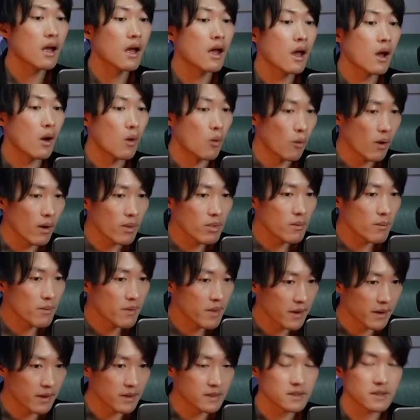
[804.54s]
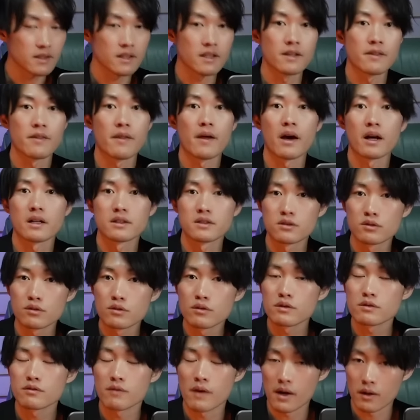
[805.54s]
One of these is the azure
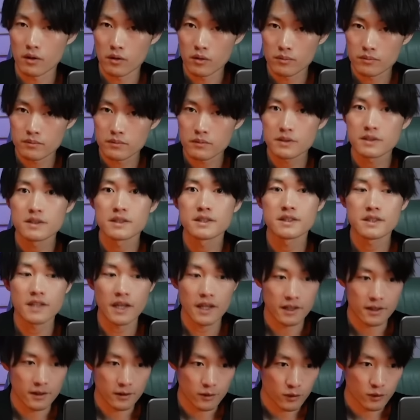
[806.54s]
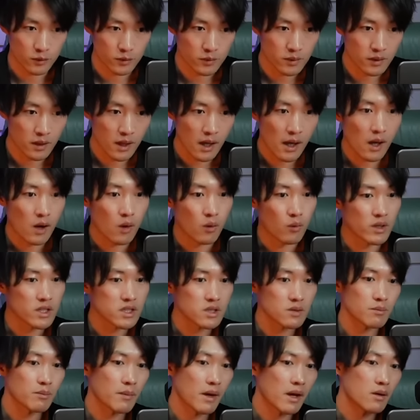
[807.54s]
dragon Seiryu, which
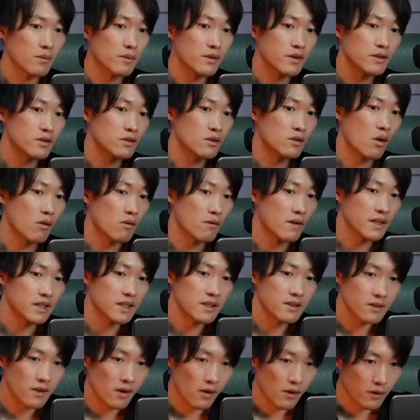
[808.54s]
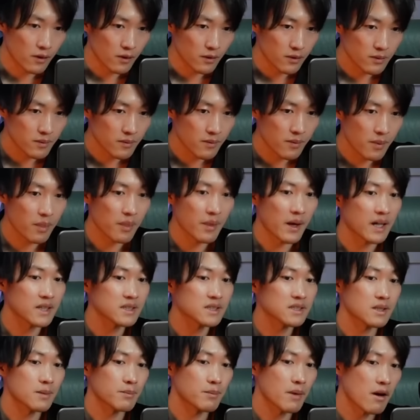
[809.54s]
many of you already know. That's the
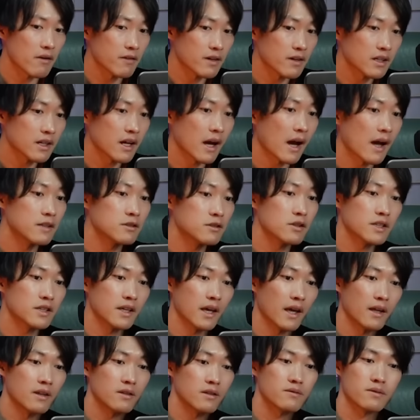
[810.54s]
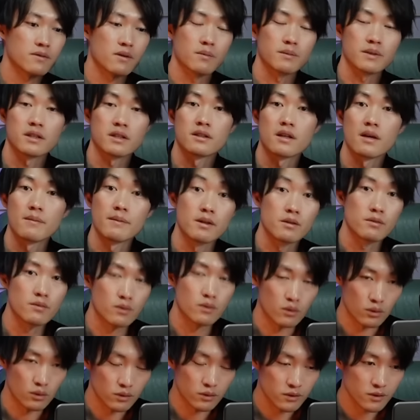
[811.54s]
power Kaido gained from the devil
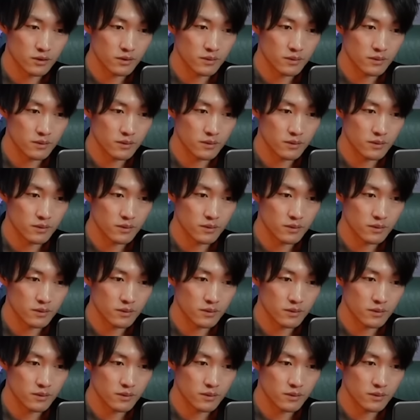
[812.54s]
fruit.